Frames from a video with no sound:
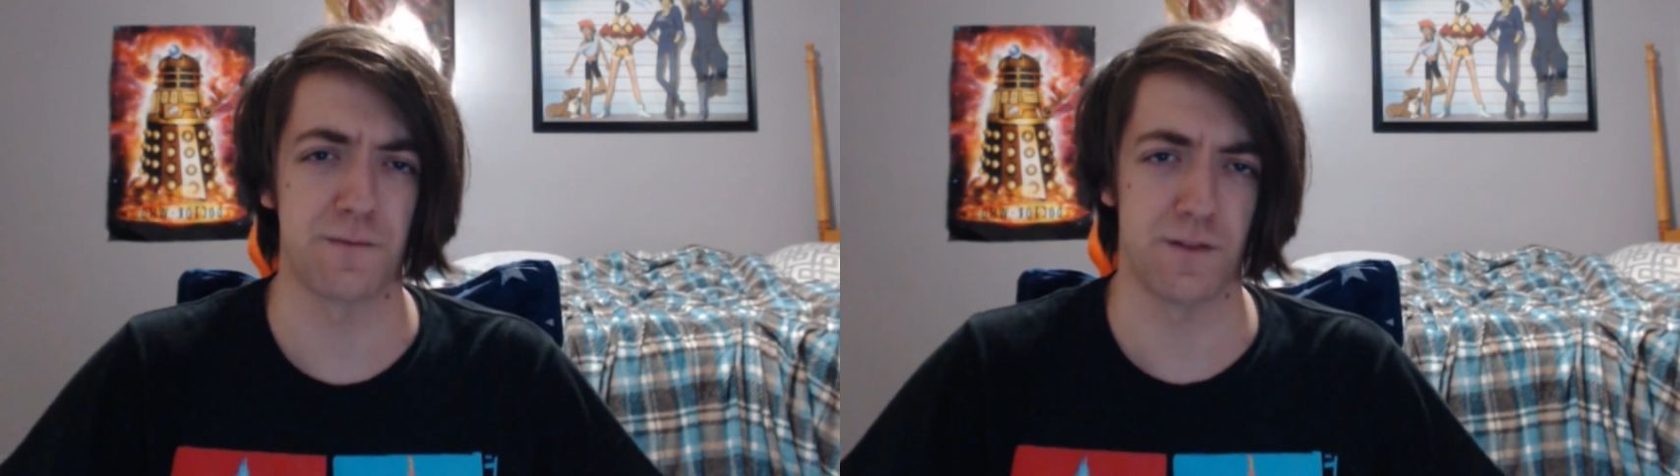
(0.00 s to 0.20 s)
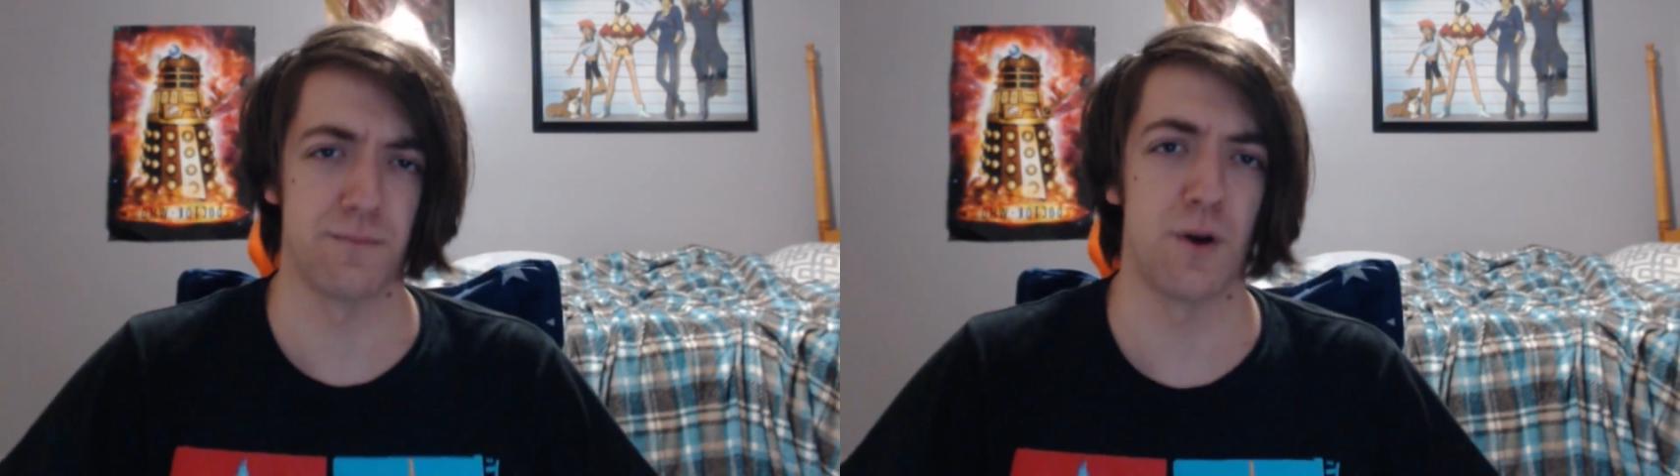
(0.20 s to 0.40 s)

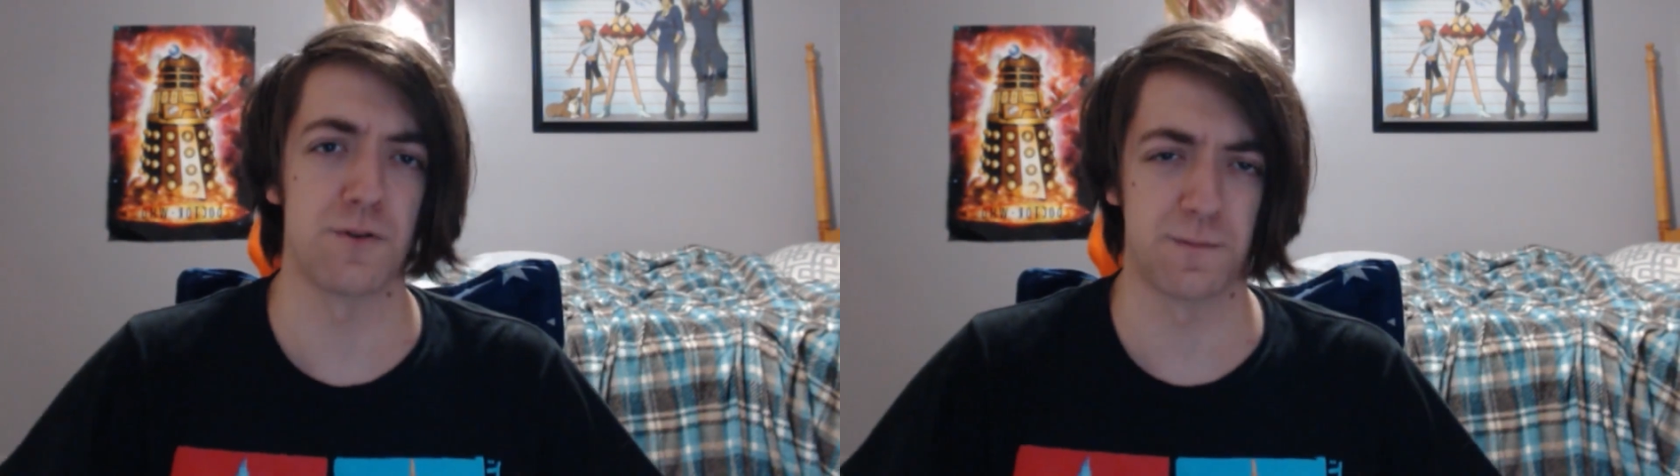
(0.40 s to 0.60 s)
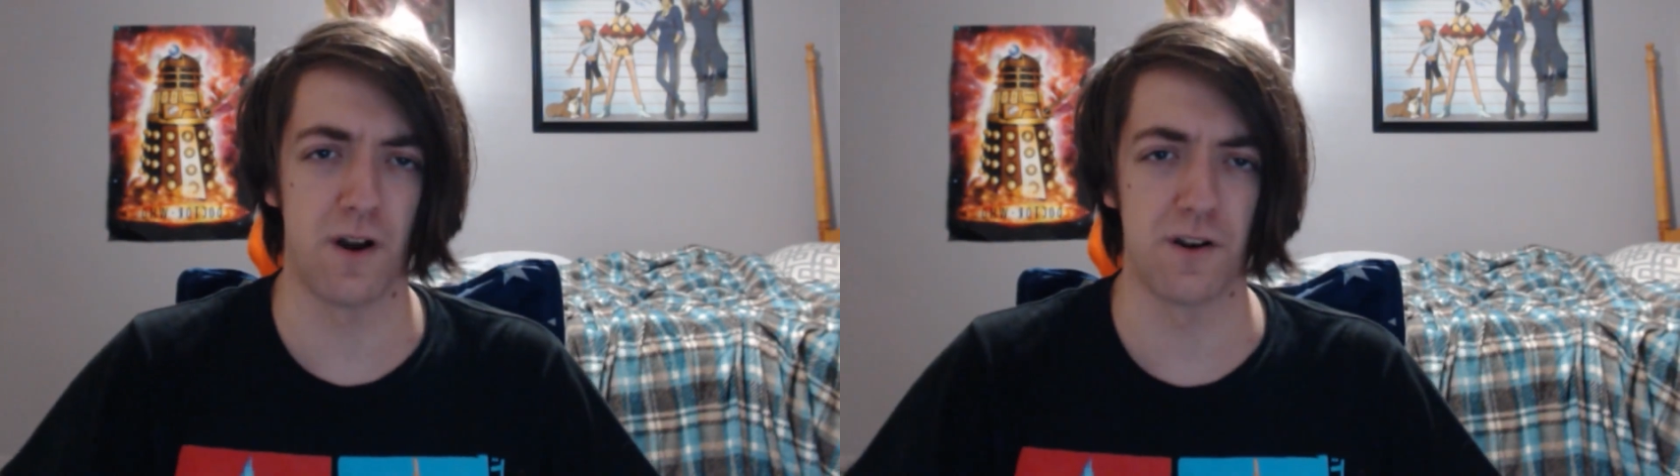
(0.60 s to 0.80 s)
for the
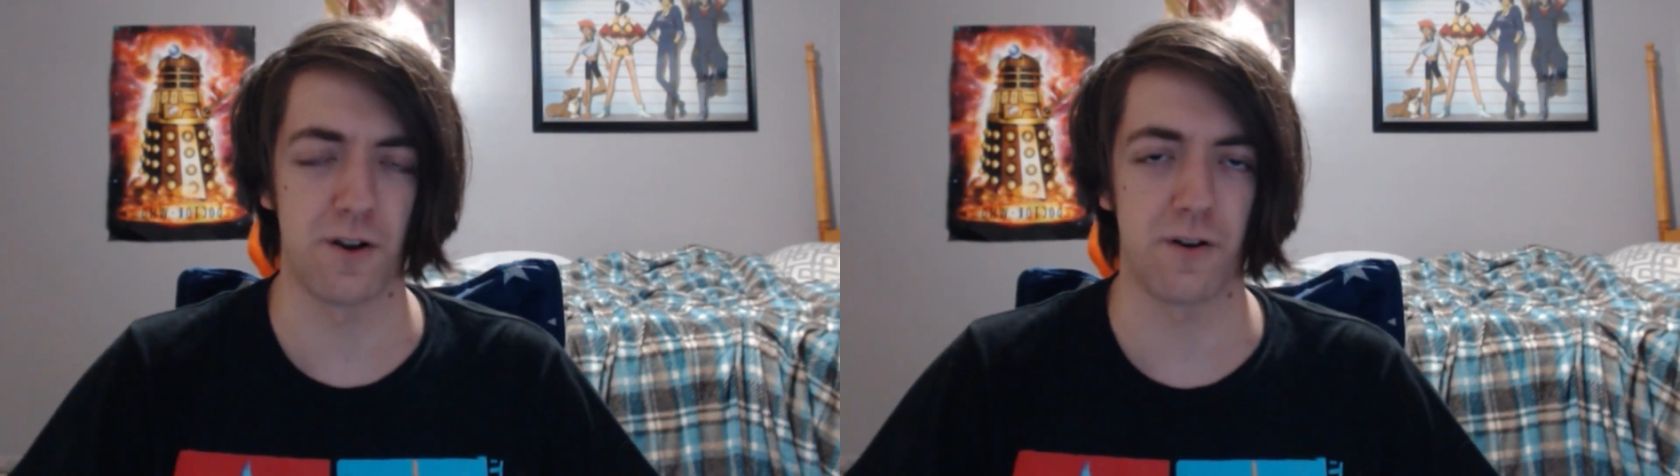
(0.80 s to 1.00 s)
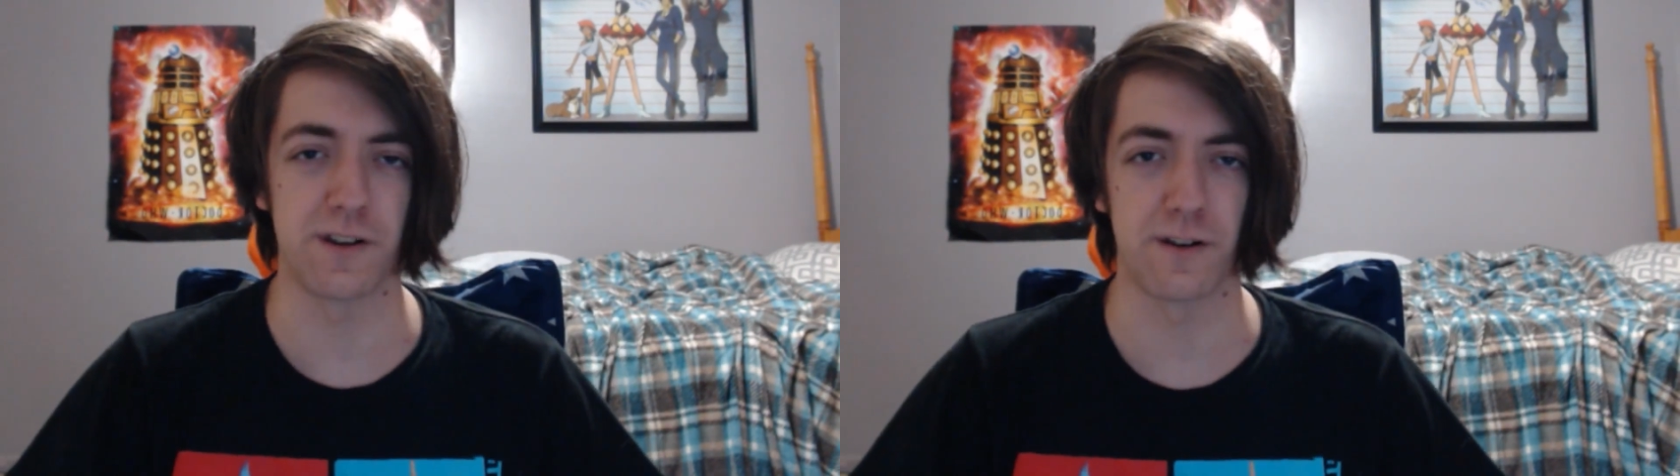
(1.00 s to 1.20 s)
most part
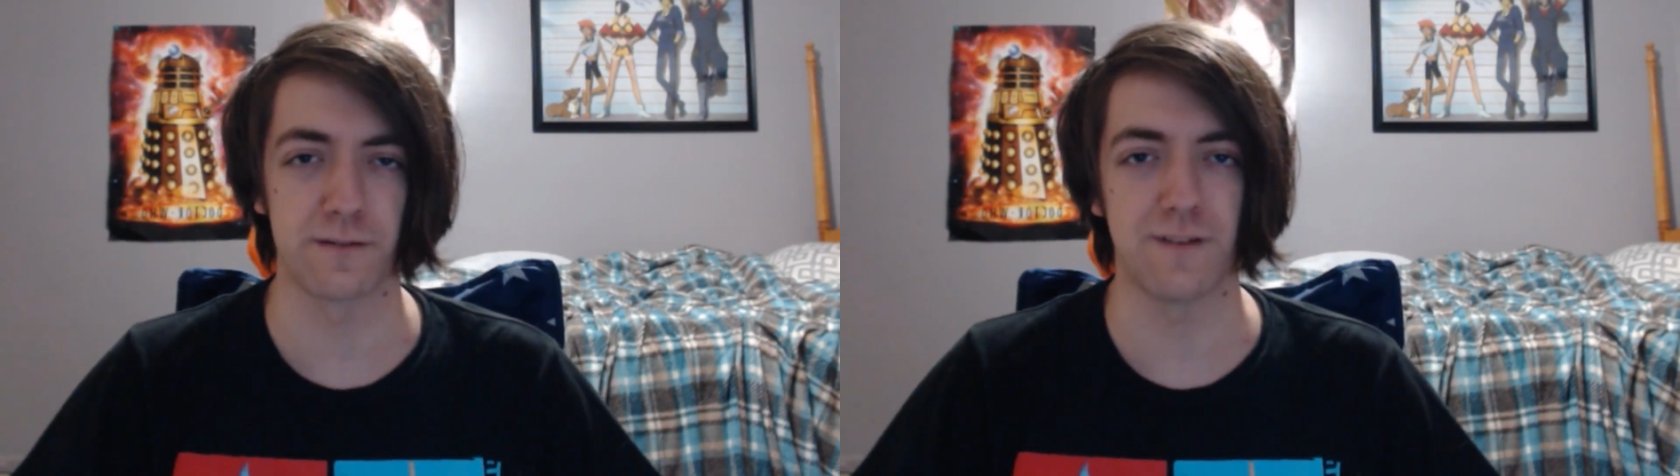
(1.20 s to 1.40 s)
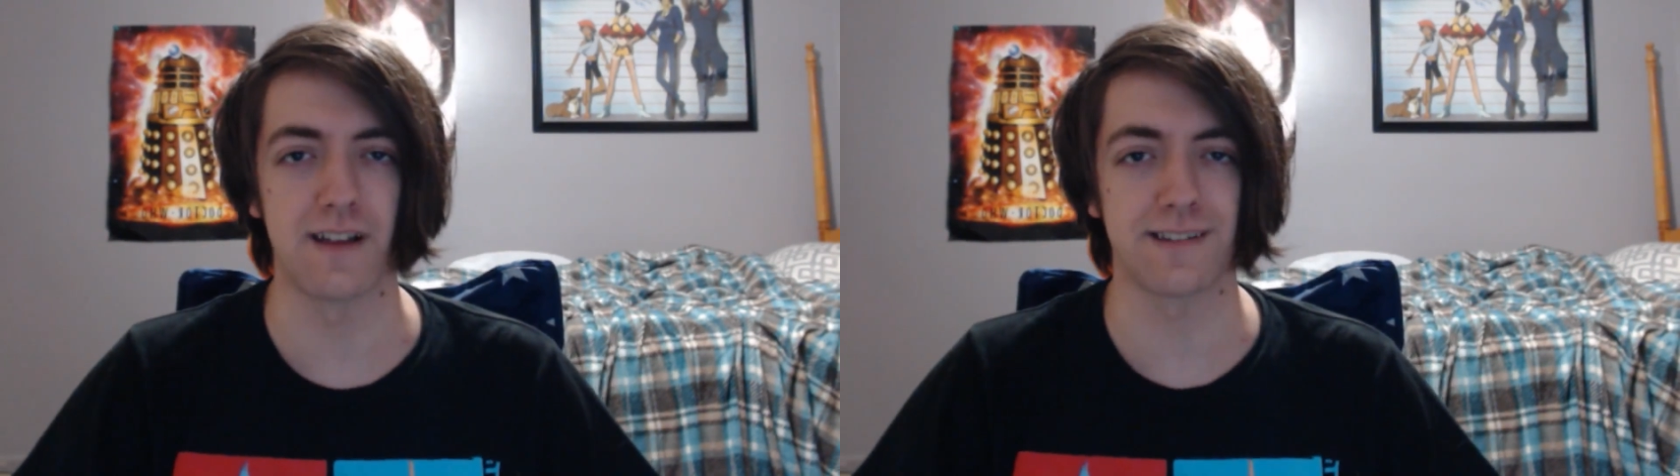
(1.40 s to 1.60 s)
during your
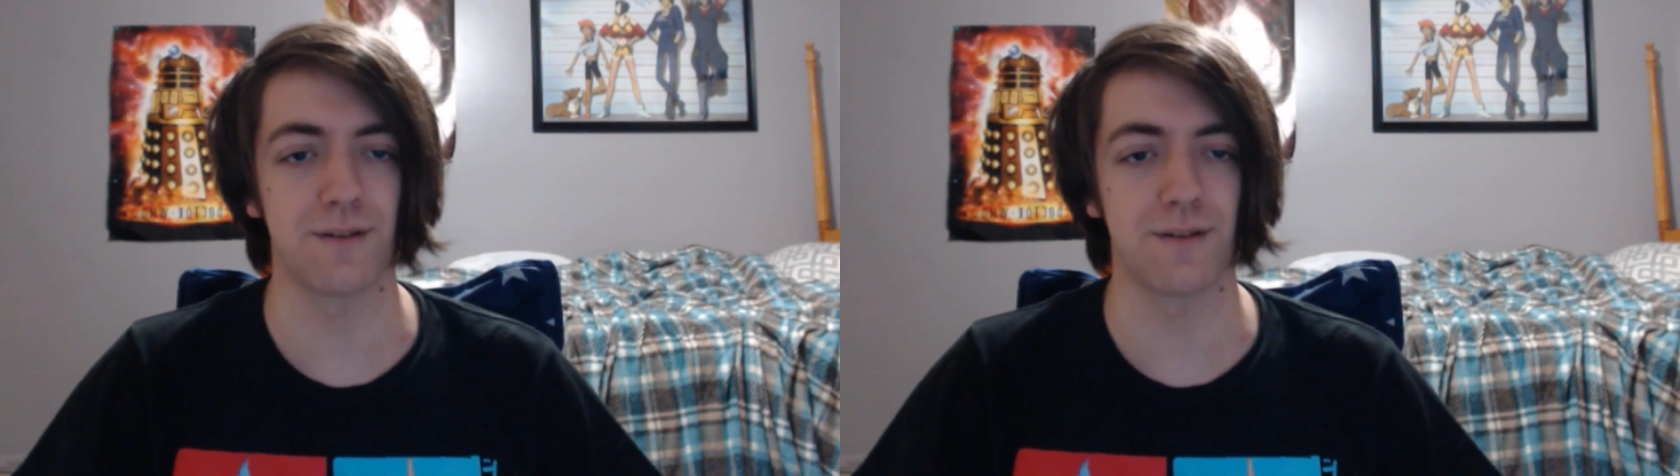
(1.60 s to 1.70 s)
fights.